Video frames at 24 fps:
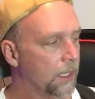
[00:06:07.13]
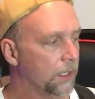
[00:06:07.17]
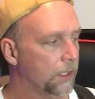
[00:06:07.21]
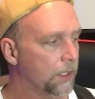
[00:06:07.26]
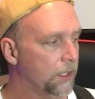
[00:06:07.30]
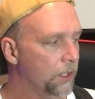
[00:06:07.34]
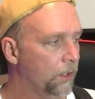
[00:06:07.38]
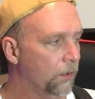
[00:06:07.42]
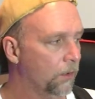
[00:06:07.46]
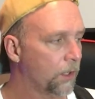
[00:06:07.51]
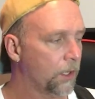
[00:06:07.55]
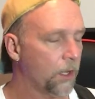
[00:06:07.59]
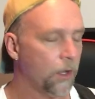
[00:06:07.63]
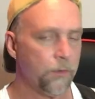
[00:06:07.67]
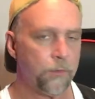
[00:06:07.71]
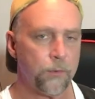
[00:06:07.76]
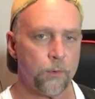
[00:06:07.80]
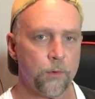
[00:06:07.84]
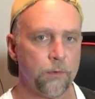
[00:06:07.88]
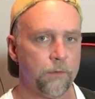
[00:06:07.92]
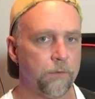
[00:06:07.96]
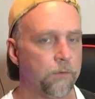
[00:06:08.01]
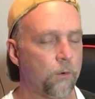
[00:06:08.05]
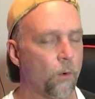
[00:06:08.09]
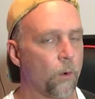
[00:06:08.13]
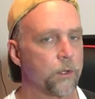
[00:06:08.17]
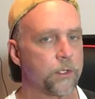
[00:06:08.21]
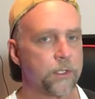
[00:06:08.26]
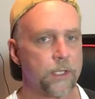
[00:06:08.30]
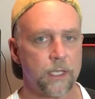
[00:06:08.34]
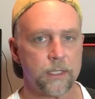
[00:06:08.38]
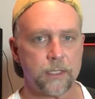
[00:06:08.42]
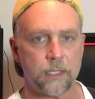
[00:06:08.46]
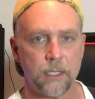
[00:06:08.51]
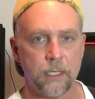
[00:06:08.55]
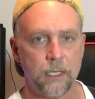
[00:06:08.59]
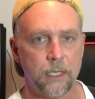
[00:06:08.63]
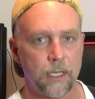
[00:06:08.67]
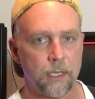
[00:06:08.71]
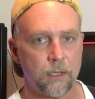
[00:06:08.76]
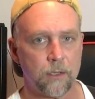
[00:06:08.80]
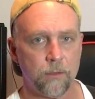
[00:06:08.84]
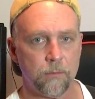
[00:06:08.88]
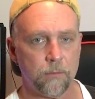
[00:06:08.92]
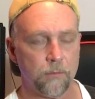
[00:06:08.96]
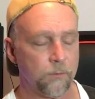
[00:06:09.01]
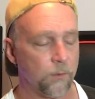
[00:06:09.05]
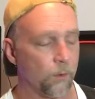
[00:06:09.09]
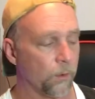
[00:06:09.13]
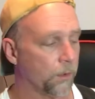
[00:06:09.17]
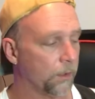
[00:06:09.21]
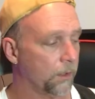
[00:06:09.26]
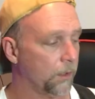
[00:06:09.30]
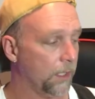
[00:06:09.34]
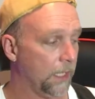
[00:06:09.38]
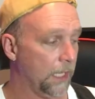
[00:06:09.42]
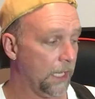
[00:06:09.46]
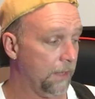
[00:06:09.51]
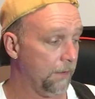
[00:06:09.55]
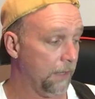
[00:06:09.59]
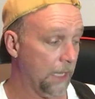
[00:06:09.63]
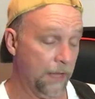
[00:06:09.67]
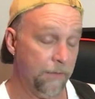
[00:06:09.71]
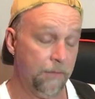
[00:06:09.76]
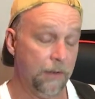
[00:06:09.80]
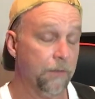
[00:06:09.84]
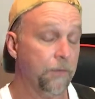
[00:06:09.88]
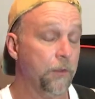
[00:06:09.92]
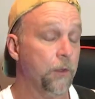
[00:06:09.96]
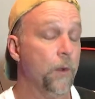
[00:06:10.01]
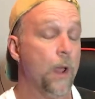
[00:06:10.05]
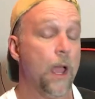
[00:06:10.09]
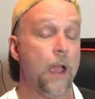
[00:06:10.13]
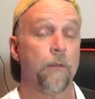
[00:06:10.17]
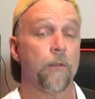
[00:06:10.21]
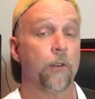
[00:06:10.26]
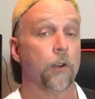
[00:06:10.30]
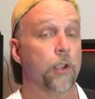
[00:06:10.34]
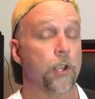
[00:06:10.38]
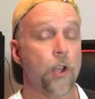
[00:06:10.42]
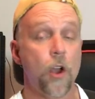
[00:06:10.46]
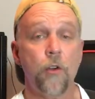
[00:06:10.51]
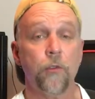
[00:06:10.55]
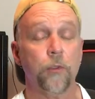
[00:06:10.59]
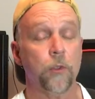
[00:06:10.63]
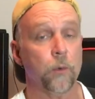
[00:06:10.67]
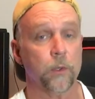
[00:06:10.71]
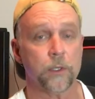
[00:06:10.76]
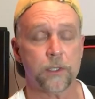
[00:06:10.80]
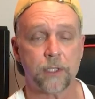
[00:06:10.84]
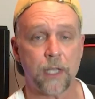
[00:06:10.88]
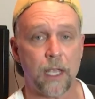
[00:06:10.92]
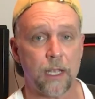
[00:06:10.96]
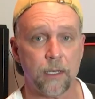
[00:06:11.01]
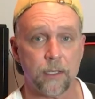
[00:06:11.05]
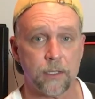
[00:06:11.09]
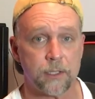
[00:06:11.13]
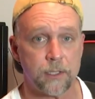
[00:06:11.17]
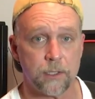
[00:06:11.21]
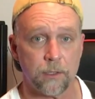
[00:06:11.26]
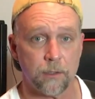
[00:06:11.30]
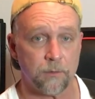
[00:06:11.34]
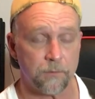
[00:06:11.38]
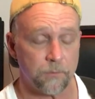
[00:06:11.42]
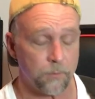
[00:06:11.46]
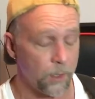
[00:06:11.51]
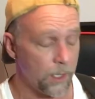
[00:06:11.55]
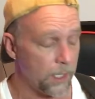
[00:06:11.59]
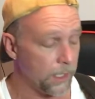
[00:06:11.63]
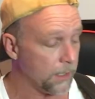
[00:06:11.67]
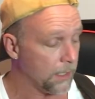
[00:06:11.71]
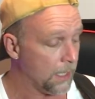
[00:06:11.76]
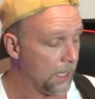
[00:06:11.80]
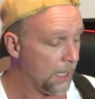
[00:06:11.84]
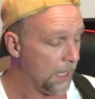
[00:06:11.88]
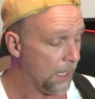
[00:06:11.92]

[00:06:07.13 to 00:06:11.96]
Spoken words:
You'll go through 4 sets of nickel before, even if you ever go through a stainless steel fret.